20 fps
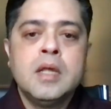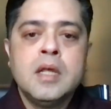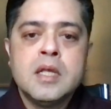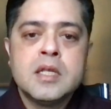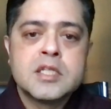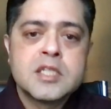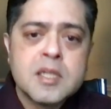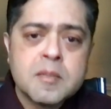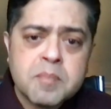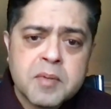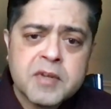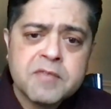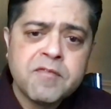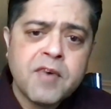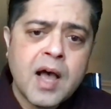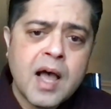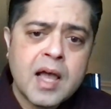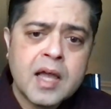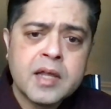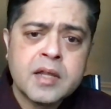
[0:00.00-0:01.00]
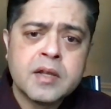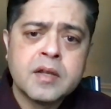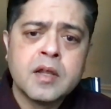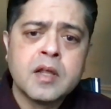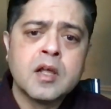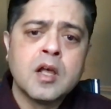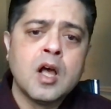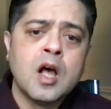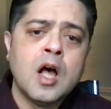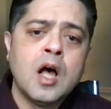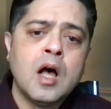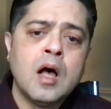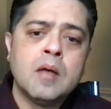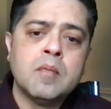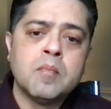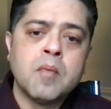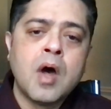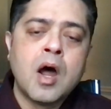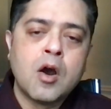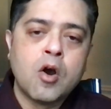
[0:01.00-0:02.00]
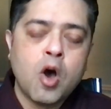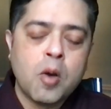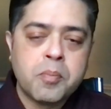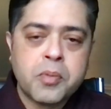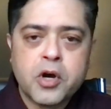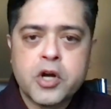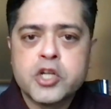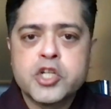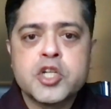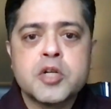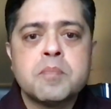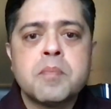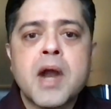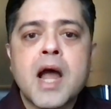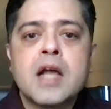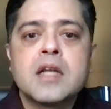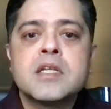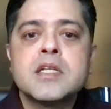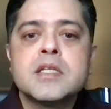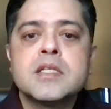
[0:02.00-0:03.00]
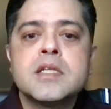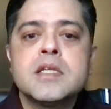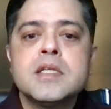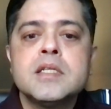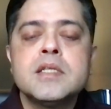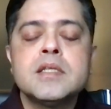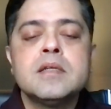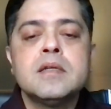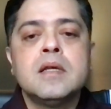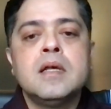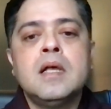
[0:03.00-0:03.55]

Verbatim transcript: simplify um, our operation practices,